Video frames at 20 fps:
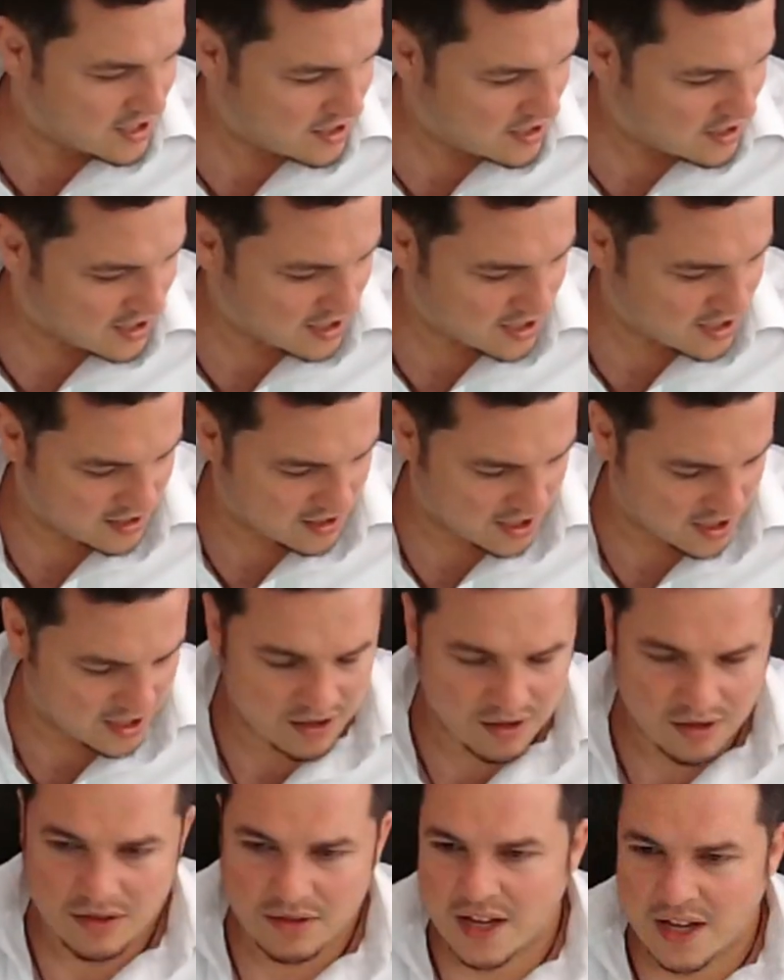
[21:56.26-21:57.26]
I
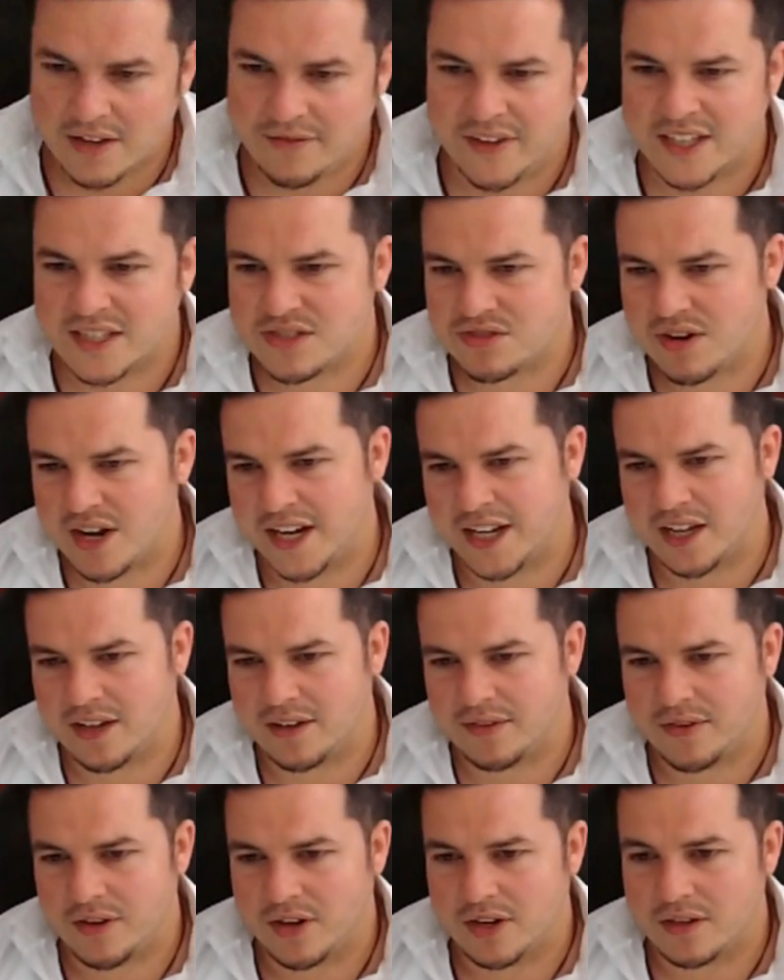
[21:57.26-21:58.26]
learn FX trading.
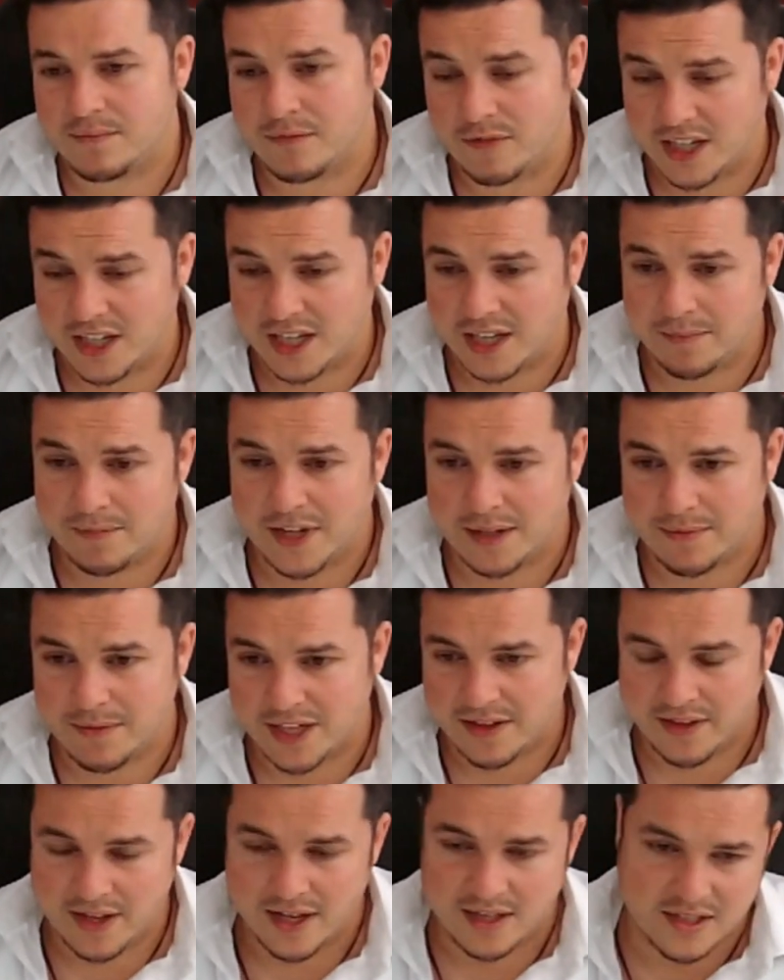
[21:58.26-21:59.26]
I've heard one can make
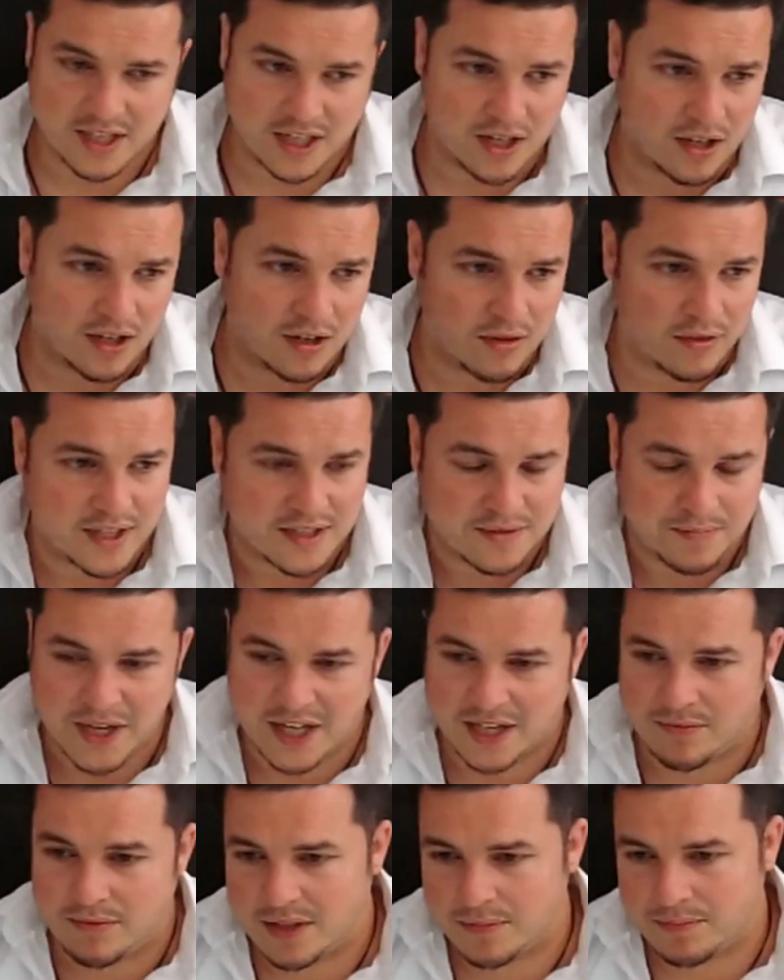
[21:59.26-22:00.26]
money there. They go, they
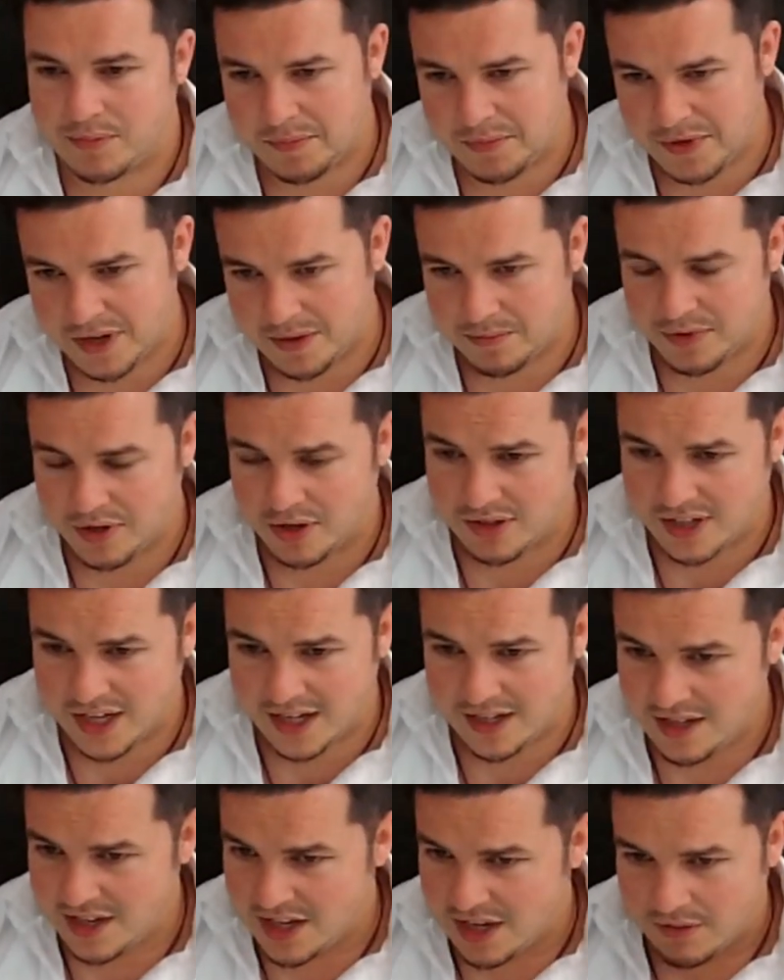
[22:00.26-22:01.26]
pick one popular
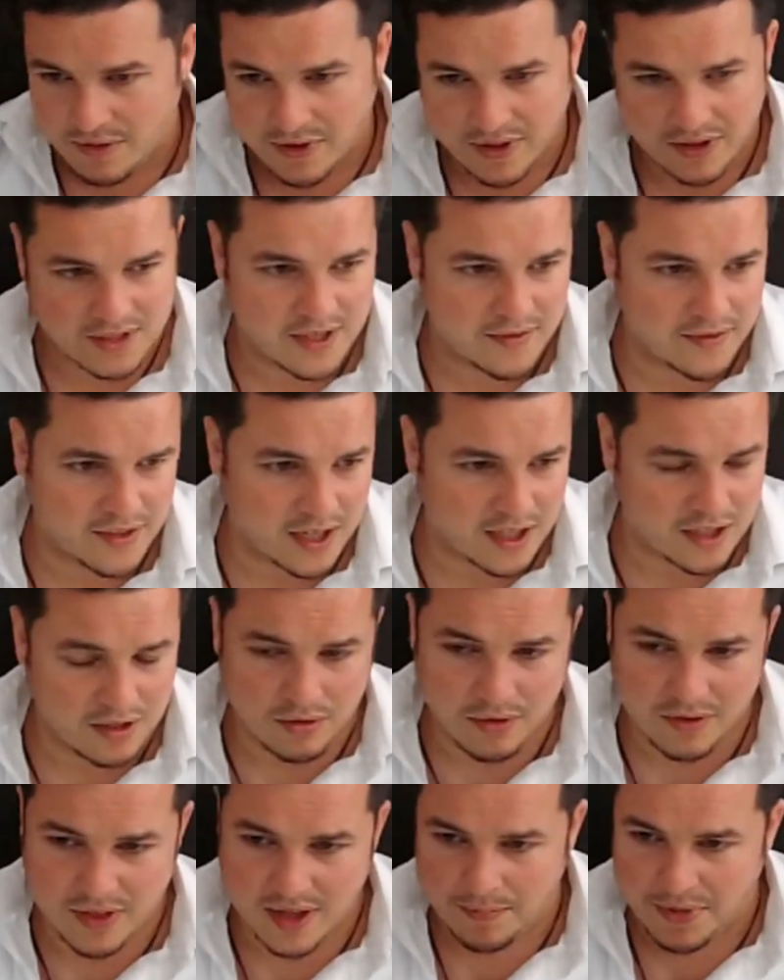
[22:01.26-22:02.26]
broker without having a
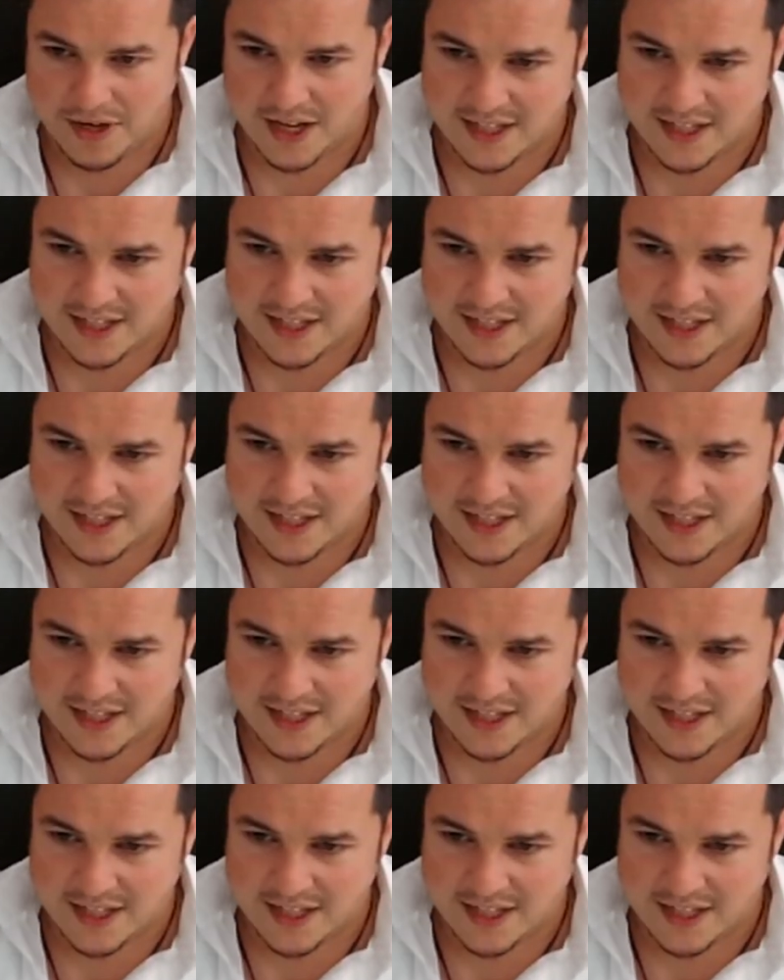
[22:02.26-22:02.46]
clue. They place